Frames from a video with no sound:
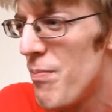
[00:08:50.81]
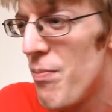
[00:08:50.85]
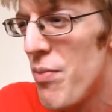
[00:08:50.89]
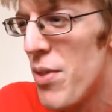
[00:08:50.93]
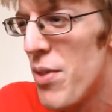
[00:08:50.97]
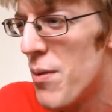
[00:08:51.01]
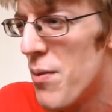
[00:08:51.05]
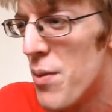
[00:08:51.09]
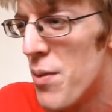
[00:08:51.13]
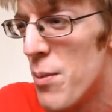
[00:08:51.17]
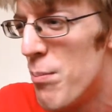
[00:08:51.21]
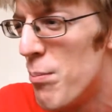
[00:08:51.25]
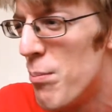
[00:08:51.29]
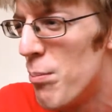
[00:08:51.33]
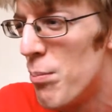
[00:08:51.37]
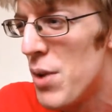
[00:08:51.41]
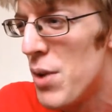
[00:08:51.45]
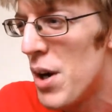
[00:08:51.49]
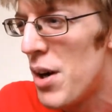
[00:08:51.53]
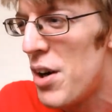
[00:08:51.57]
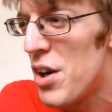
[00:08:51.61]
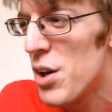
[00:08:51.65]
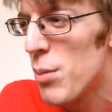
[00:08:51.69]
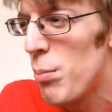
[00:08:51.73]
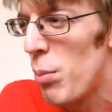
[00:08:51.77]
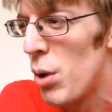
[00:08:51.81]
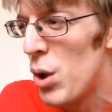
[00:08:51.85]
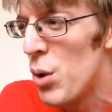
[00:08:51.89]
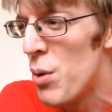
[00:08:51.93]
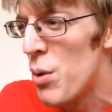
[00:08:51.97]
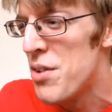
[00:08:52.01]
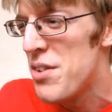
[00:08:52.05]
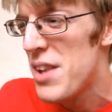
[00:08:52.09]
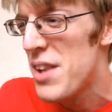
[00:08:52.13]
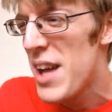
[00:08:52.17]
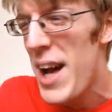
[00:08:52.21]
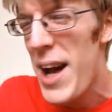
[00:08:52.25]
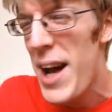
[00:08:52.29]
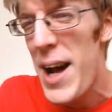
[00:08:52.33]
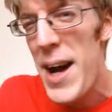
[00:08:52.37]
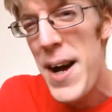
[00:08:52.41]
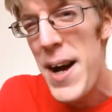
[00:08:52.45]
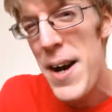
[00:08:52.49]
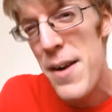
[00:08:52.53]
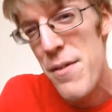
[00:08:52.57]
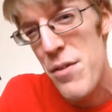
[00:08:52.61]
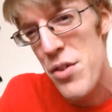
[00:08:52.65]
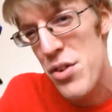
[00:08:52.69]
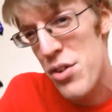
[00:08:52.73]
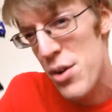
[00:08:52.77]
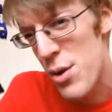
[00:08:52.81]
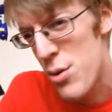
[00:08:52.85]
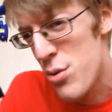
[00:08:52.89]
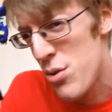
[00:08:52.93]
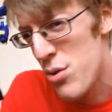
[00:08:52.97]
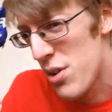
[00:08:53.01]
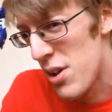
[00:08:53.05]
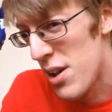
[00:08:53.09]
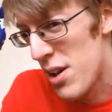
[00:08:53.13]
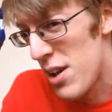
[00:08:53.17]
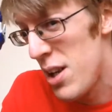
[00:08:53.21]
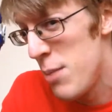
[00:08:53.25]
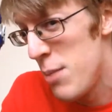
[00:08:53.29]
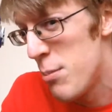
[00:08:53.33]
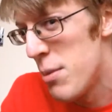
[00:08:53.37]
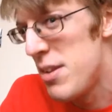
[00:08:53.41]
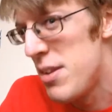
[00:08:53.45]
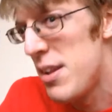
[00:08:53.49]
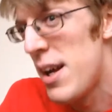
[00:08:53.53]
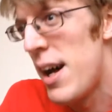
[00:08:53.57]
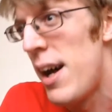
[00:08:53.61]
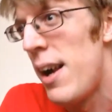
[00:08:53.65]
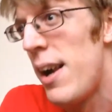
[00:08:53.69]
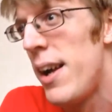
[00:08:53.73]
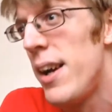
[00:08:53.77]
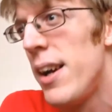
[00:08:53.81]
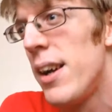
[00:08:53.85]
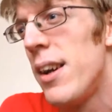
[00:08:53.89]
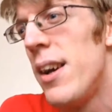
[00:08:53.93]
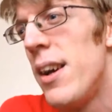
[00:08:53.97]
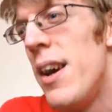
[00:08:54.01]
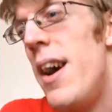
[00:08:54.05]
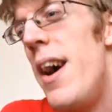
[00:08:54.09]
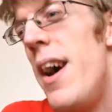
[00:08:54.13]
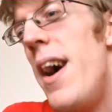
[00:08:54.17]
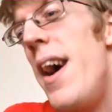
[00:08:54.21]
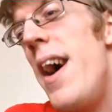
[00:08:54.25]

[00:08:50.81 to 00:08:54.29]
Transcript: The dark blue is ever so slightly metallic.